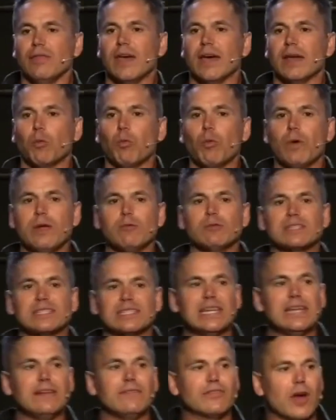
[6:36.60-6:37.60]
that we
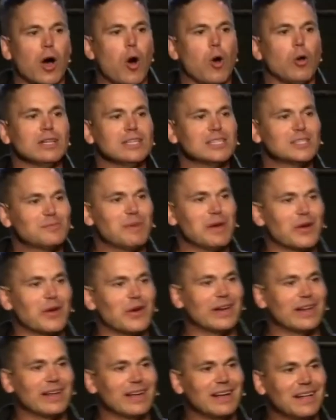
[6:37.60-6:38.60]
received the Holy
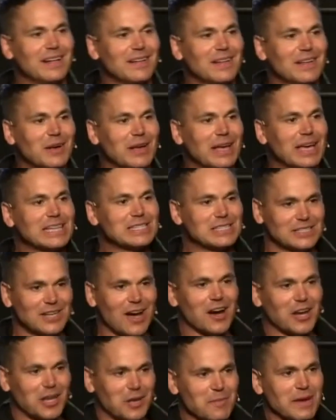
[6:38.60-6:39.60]
Spirit is
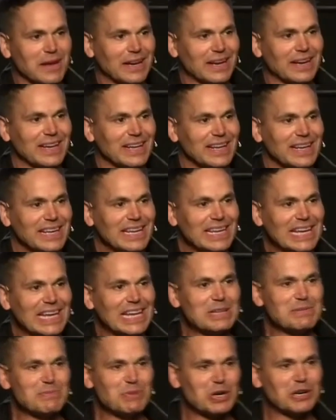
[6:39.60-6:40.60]
documented
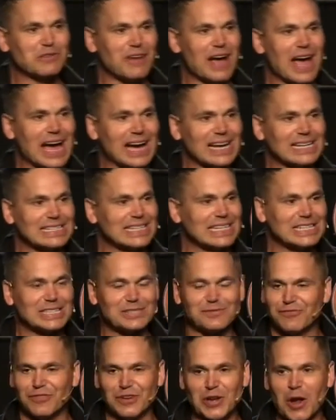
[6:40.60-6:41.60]
in the book of Acts.
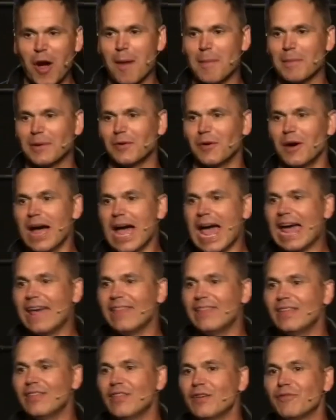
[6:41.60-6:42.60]
It's phenomenal.
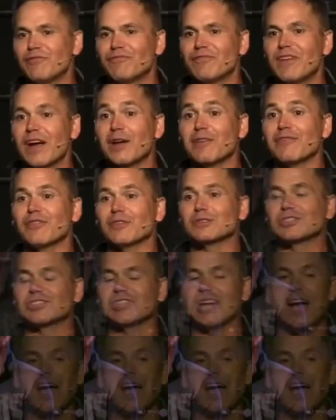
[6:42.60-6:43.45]
And then the very first